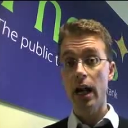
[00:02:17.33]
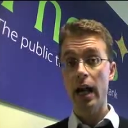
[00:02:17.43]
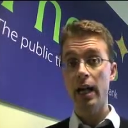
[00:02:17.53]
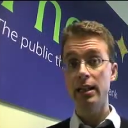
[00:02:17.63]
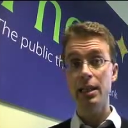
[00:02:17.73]

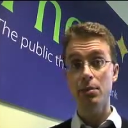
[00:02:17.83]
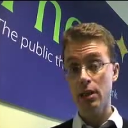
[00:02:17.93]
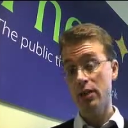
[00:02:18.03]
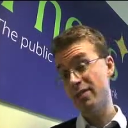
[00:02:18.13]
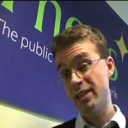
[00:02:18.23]
And he was
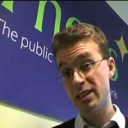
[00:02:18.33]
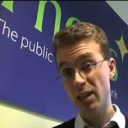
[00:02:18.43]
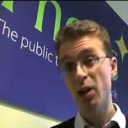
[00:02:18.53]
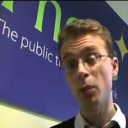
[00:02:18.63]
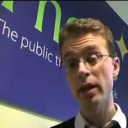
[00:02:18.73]
there for the
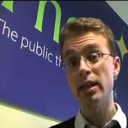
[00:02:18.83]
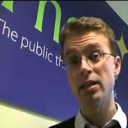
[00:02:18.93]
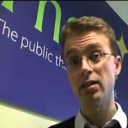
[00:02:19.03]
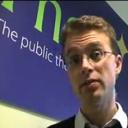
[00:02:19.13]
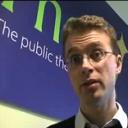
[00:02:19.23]
entire
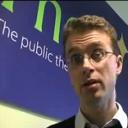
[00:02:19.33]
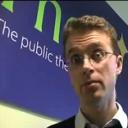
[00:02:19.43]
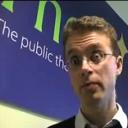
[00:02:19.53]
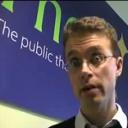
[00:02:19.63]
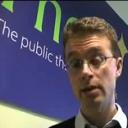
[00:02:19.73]
week of her
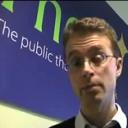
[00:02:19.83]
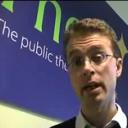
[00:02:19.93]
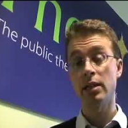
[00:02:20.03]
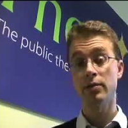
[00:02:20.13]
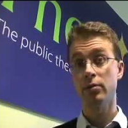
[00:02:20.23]
very
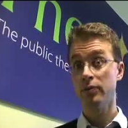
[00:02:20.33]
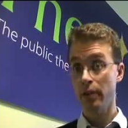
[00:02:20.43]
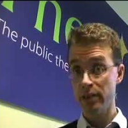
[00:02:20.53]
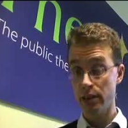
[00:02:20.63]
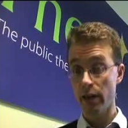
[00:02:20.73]
painful,
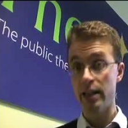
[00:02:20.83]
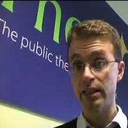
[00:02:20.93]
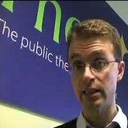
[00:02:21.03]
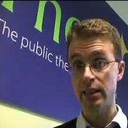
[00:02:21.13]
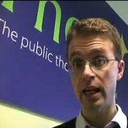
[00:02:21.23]
very
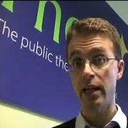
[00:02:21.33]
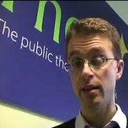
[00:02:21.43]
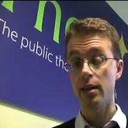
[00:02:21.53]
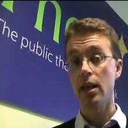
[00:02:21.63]
degrading death.